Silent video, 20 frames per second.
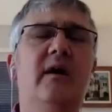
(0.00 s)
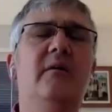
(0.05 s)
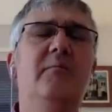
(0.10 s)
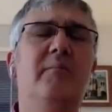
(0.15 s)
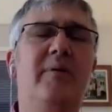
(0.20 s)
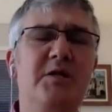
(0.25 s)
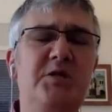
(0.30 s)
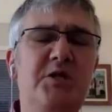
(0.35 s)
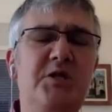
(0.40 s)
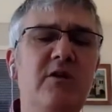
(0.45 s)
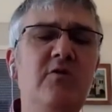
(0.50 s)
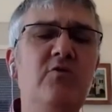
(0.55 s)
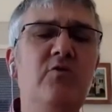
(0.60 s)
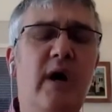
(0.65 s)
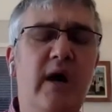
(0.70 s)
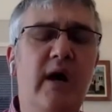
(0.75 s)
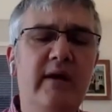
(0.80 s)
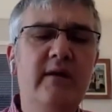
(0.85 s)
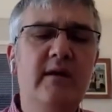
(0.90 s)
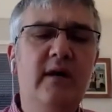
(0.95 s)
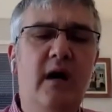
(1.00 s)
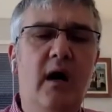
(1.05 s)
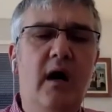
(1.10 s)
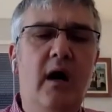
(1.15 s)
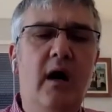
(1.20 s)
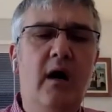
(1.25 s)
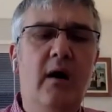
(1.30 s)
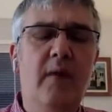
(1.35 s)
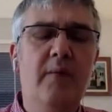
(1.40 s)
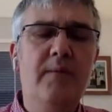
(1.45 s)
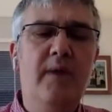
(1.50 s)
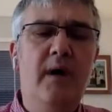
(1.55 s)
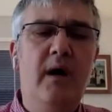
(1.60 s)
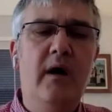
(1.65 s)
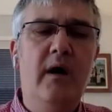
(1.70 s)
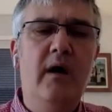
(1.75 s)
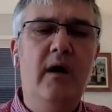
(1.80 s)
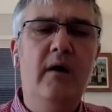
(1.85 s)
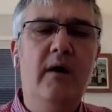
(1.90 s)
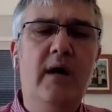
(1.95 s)
attention
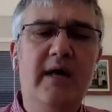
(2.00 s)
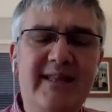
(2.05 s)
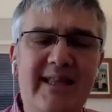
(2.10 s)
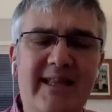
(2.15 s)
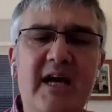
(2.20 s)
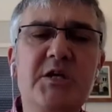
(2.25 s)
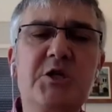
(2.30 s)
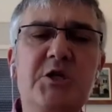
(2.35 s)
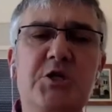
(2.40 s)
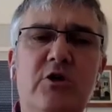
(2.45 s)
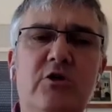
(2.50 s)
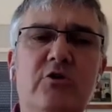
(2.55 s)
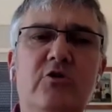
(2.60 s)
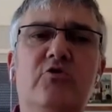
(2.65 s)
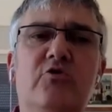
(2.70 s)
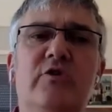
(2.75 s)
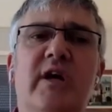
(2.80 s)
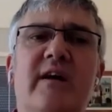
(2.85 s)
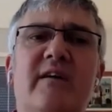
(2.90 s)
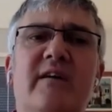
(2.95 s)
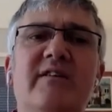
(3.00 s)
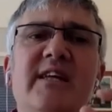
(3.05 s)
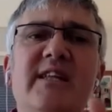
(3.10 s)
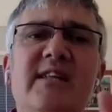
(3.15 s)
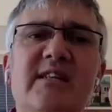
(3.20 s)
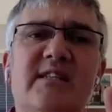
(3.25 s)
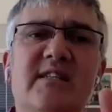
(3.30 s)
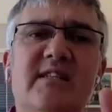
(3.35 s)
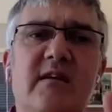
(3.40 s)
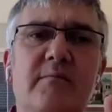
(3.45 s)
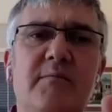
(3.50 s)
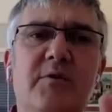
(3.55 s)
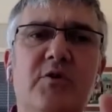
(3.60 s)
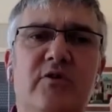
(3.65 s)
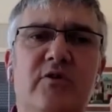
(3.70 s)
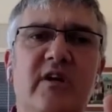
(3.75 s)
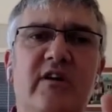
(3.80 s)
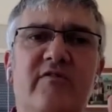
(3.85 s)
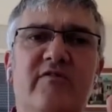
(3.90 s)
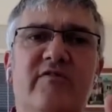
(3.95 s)
to the
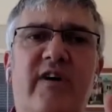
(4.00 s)
redistributive,